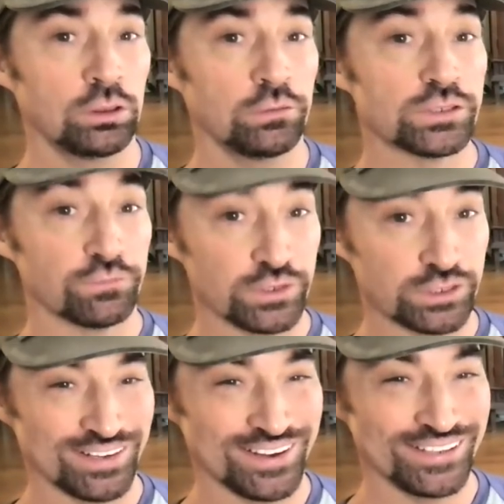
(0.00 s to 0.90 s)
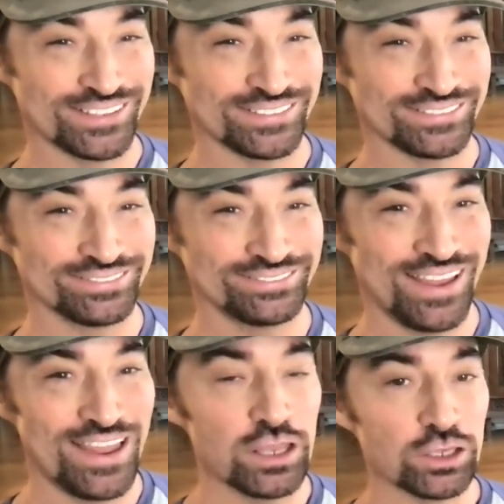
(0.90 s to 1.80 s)
sophistication.
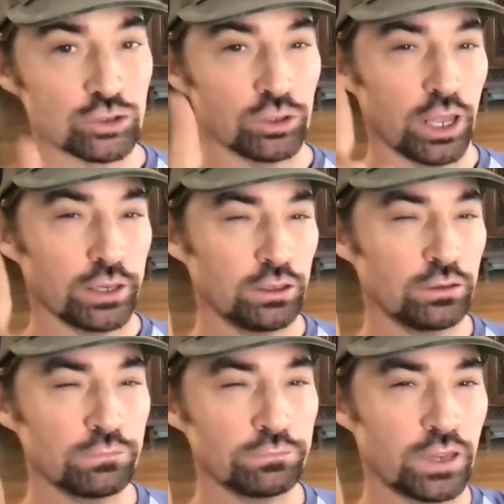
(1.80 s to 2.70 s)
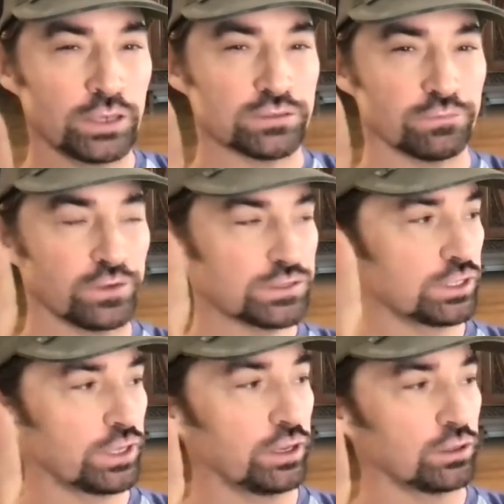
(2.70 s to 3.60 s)
So, naive and
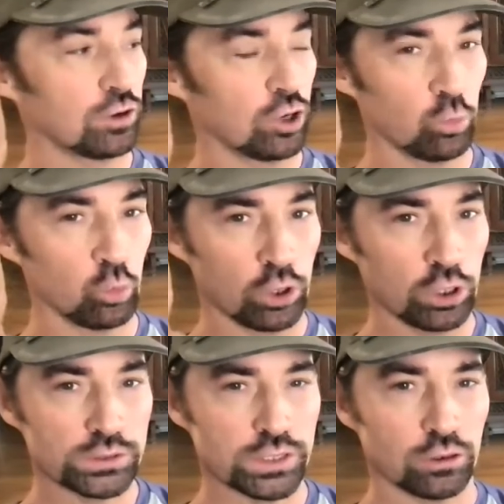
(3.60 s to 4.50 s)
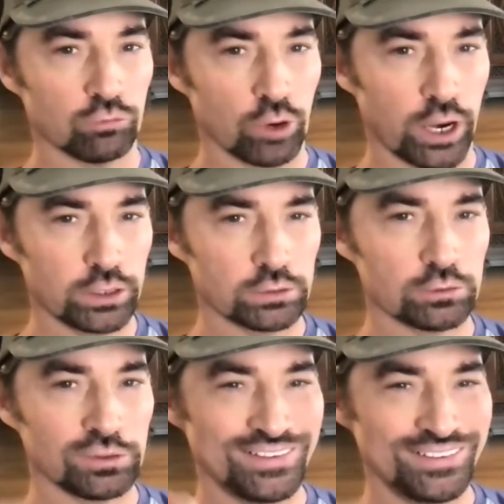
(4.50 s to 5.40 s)
sophisticated are words that are
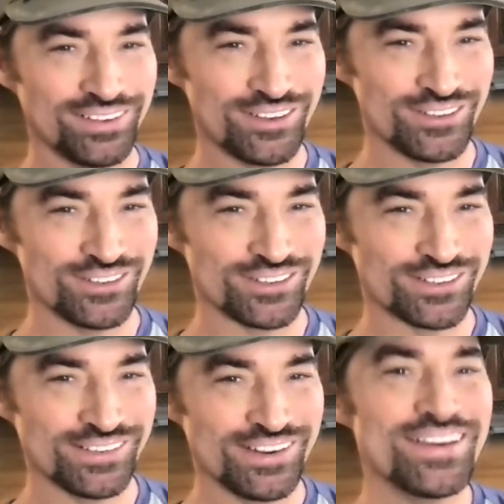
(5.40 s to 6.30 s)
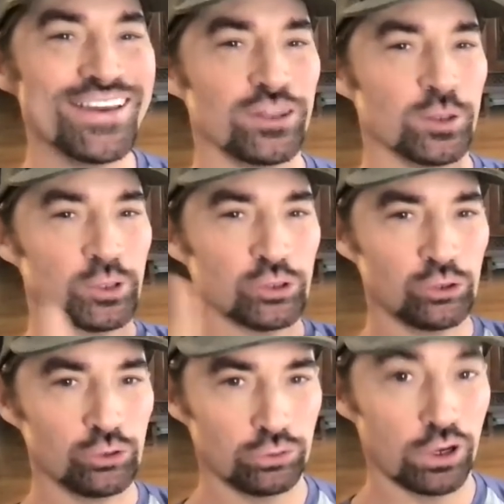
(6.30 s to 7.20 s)
regularly used in the
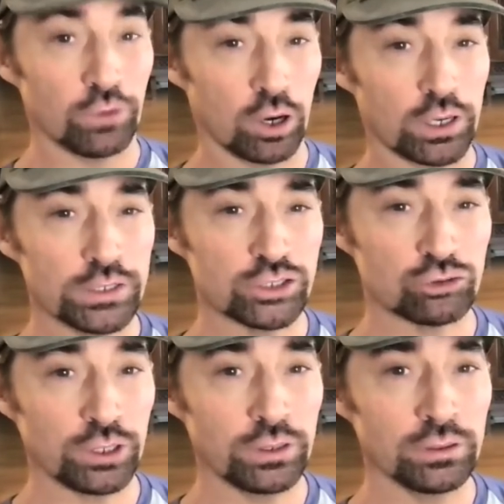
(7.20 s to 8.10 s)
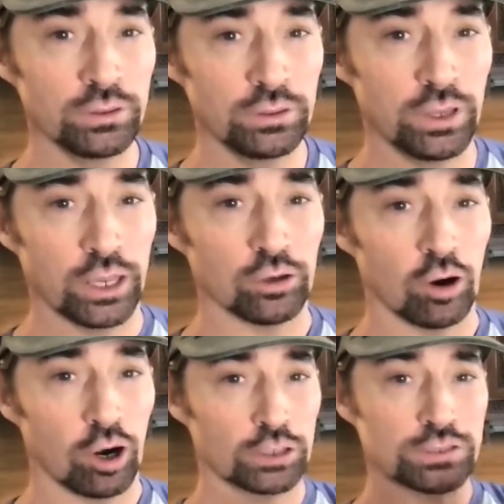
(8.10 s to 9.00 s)
milieu of art history and
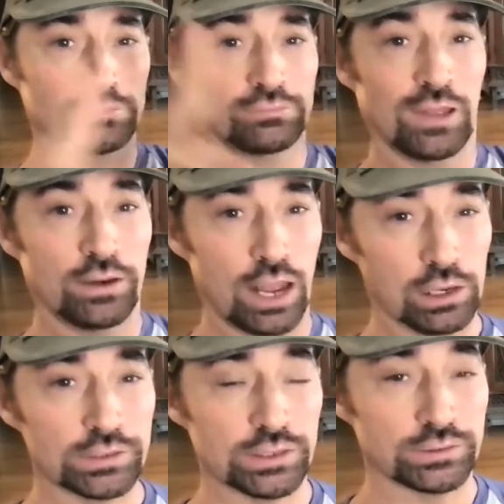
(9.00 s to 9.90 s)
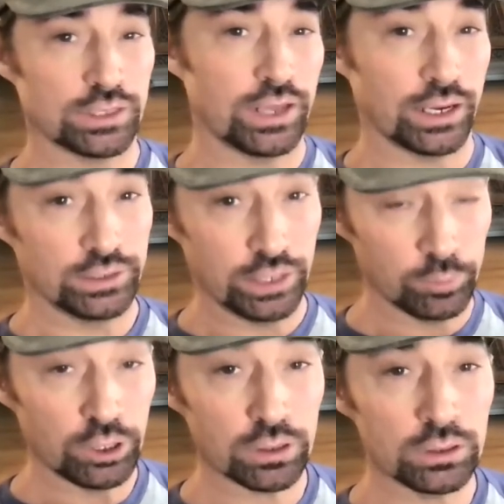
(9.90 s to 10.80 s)
art analysis in
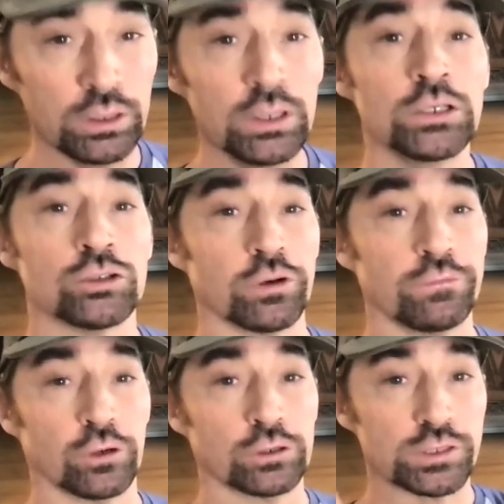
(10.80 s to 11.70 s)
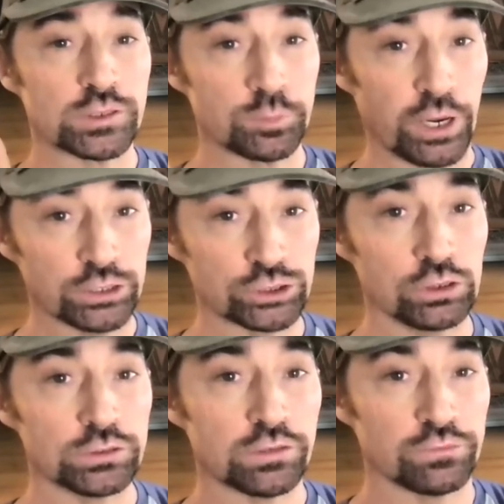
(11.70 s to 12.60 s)
academia to refer to
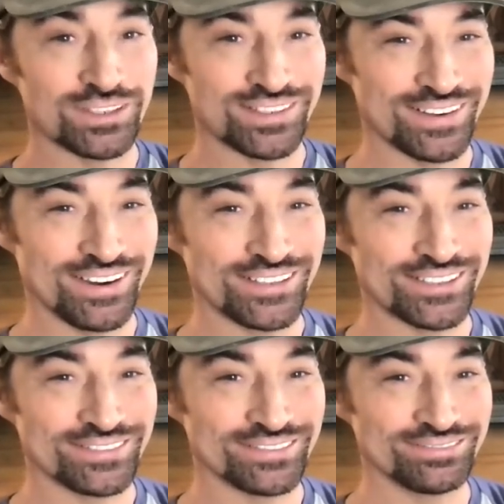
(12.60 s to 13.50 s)
spatial sophistication.